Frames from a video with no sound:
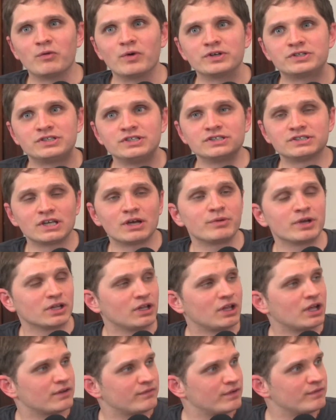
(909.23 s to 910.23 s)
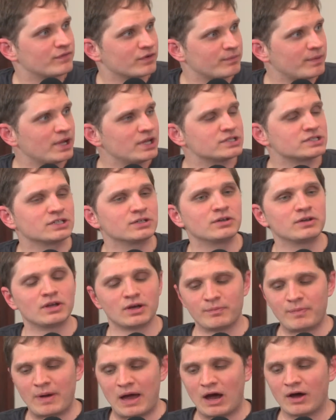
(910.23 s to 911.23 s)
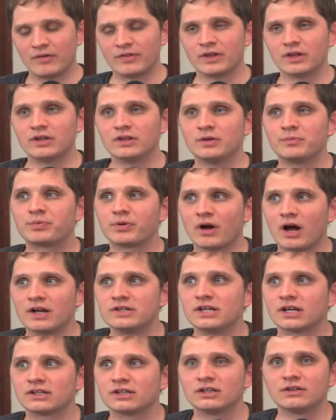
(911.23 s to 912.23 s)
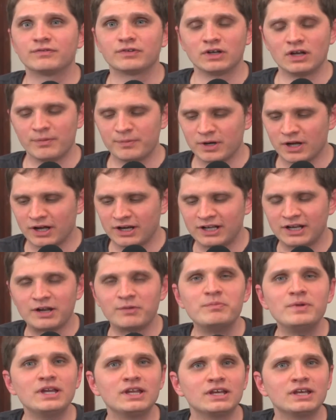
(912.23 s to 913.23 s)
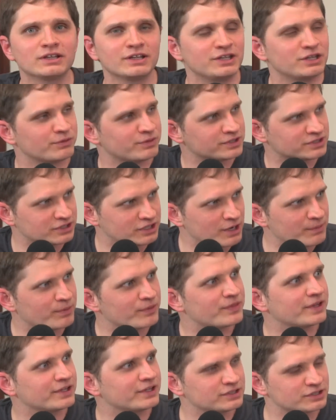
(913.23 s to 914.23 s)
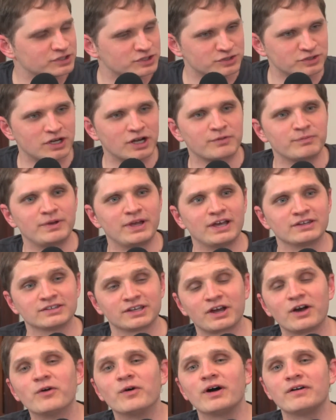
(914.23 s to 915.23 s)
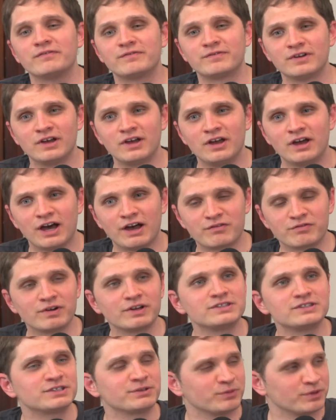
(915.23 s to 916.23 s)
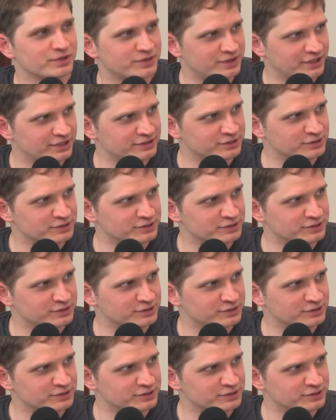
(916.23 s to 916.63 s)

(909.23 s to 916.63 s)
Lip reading: She sent me a lot of information about the project and the phenomenon, and immediately there was a couple things that struck me as like, oh, I've read similar things